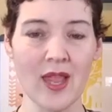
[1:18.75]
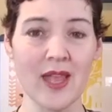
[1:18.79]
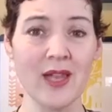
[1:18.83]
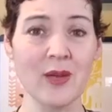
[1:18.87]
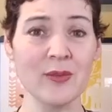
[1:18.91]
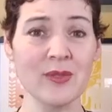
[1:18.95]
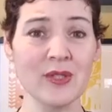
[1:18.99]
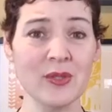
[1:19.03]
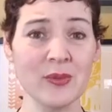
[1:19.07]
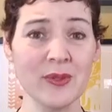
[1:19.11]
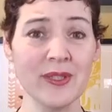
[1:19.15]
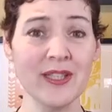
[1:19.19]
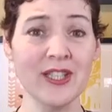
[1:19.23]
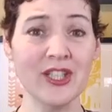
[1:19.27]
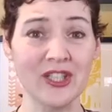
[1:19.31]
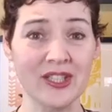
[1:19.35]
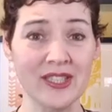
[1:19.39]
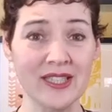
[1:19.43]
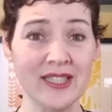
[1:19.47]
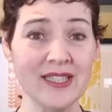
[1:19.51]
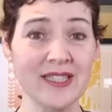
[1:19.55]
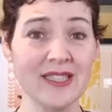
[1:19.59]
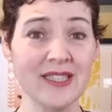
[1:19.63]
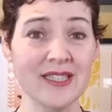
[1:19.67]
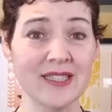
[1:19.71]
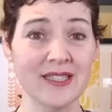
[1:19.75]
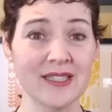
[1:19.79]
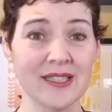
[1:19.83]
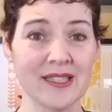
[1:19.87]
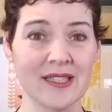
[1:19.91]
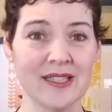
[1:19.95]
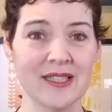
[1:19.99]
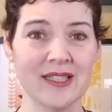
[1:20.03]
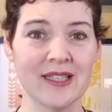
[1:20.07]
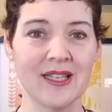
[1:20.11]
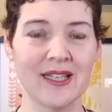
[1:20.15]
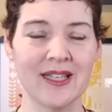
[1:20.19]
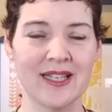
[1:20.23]
and it was really good.
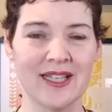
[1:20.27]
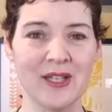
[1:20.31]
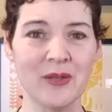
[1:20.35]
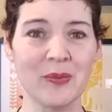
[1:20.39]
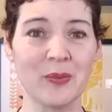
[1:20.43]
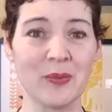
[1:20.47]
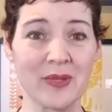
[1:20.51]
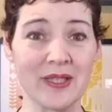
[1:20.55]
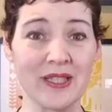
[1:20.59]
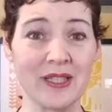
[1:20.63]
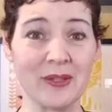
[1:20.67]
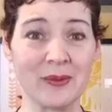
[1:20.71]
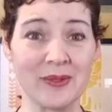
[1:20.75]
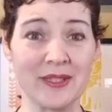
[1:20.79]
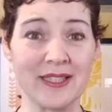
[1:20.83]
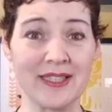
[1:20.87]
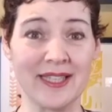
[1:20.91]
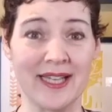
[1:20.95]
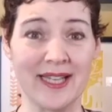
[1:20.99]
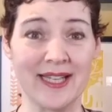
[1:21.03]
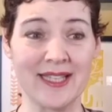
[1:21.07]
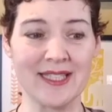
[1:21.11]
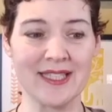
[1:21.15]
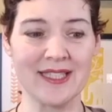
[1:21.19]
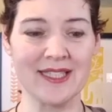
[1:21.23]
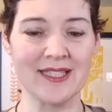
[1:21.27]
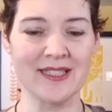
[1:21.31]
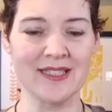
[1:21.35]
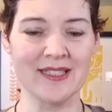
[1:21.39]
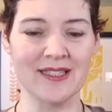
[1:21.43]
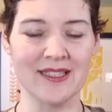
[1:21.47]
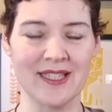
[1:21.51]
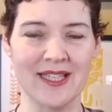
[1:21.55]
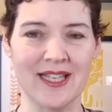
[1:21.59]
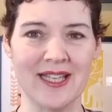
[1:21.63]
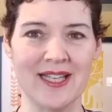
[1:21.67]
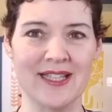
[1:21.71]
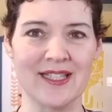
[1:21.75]
He really liked it.
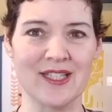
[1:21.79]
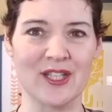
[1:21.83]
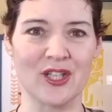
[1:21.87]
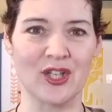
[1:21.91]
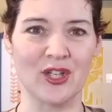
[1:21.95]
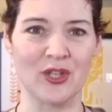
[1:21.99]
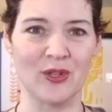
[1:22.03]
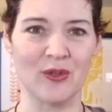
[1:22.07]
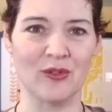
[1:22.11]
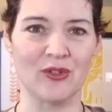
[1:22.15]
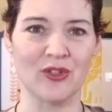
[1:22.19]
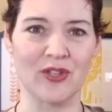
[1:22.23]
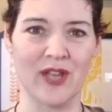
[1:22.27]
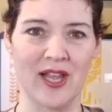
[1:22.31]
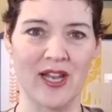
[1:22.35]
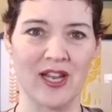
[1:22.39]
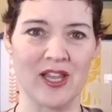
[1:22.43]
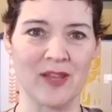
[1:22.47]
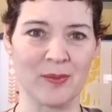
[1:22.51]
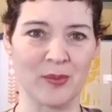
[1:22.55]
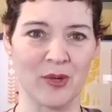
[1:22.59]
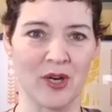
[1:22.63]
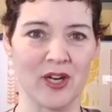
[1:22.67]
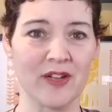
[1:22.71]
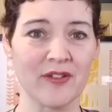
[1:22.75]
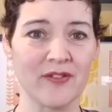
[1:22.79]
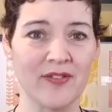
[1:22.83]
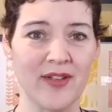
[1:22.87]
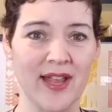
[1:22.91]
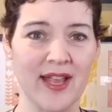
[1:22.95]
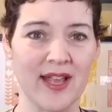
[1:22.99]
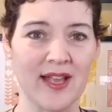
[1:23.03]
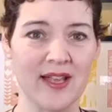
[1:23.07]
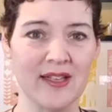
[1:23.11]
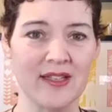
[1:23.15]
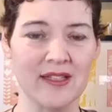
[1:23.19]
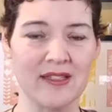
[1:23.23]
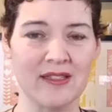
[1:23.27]
He's a huge Kenneth Branagh
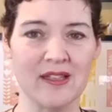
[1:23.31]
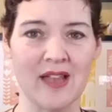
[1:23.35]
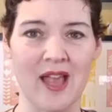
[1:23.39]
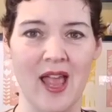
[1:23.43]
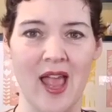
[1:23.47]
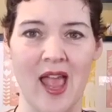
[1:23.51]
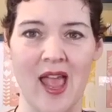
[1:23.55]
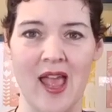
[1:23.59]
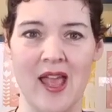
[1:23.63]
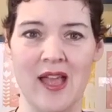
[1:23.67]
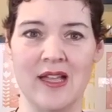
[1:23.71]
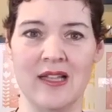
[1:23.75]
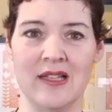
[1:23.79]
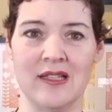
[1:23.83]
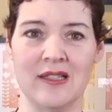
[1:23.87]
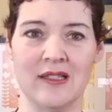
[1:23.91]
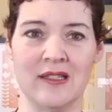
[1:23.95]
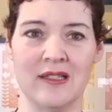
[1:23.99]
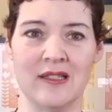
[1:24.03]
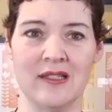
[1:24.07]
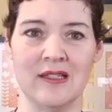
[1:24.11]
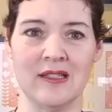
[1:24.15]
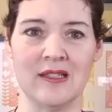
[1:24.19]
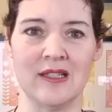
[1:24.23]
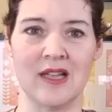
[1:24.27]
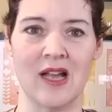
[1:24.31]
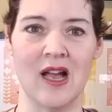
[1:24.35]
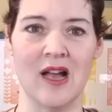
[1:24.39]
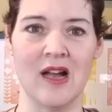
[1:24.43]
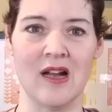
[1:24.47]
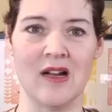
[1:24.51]
fan, and